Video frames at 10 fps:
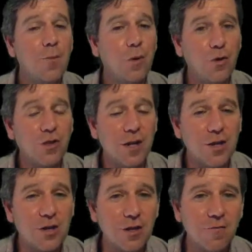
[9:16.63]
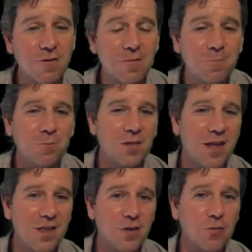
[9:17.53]
both initiatives
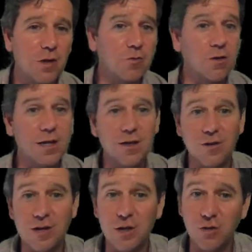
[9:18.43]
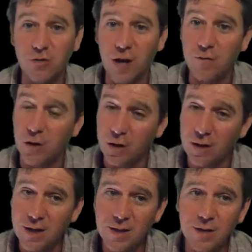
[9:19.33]
in this race released their initial drafts
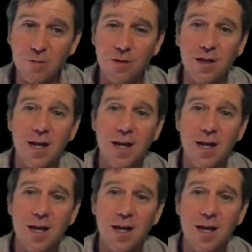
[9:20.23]
early. This was